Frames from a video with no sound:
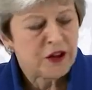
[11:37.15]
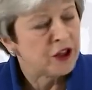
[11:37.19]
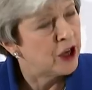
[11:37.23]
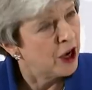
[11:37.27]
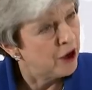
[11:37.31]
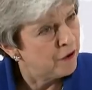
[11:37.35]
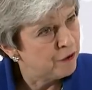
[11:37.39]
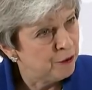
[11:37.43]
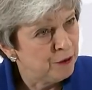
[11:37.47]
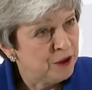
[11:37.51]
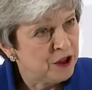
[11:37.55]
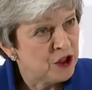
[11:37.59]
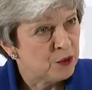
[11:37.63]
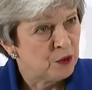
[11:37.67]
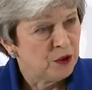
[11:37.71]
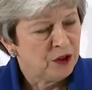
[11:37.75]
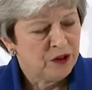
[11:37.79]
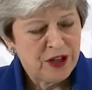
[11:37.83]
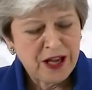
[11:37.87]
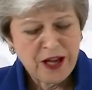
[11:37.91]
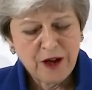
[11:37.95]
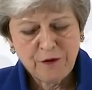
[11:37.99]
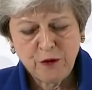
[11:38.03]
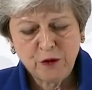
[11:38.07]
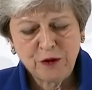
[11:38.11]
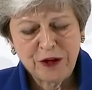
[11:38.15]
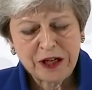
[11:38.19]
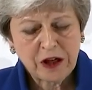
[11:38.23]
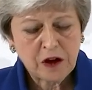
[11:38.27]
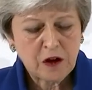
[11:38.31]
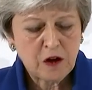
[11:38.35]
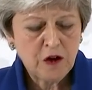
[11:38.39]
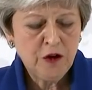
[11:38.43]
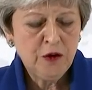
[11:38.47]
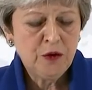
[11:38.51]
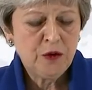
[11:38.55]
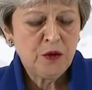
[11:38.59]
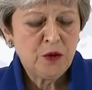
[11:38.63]
The government will therefore
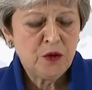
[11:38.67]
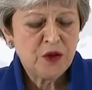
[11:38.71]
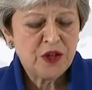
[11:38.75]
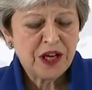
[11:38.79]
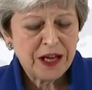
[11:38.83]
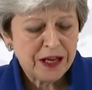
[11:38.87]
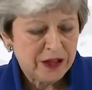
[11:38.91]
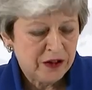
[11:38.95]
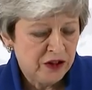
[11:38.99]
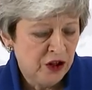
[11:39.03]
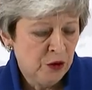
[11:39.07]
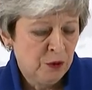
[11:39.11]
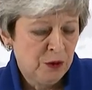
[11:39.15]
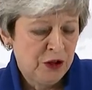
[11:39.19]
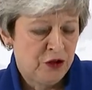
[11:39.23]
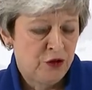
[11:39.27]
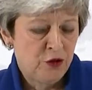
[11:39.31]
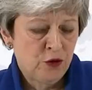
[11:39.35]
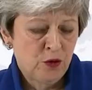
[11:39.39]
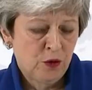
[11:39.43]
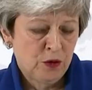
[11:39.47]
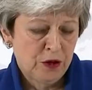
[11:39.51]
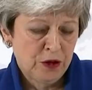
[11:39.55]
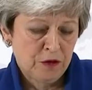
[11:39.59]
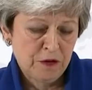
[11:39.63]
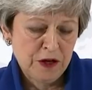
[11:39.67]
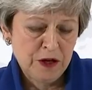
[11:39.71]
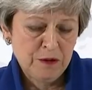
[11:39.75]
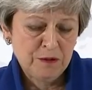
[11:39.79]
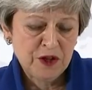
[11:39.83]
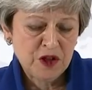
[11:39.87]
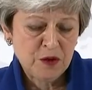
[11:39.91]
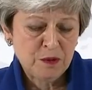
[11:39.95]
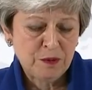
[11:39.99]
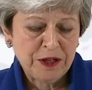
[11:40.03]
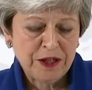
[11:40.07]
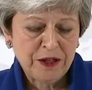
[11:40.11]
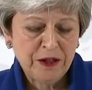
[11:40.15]
include in the withdrawal
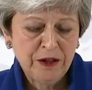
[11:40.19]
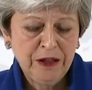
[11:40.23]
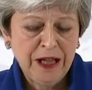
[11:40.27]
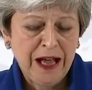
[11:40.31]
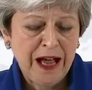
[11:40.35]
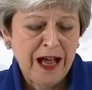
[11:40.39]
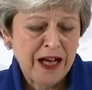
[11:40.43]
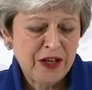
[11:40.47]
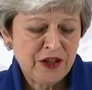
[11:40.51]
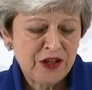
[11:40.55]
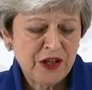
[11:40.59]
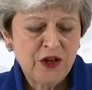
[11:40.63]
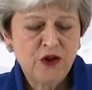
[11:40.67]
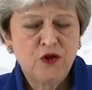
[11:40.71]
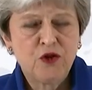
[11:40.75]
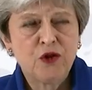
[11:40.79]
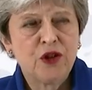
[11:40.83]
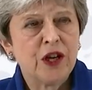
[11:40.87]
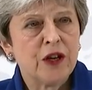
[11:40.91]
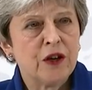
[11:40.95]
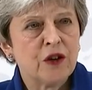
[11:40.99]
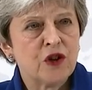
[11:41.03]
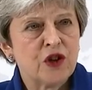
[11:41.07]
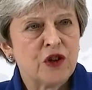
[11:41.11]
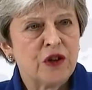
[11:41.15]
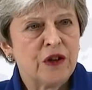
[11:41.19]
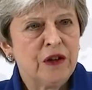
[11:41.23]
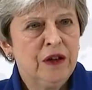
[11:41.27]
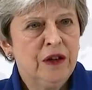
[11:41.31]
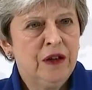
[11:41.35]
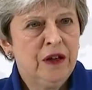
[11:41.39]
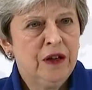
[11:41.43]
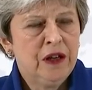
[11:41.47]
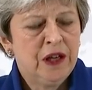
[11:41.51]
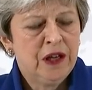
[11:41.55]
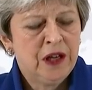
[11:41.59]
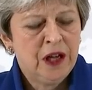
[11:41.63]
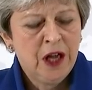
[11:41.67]
agreement bill, at introduction,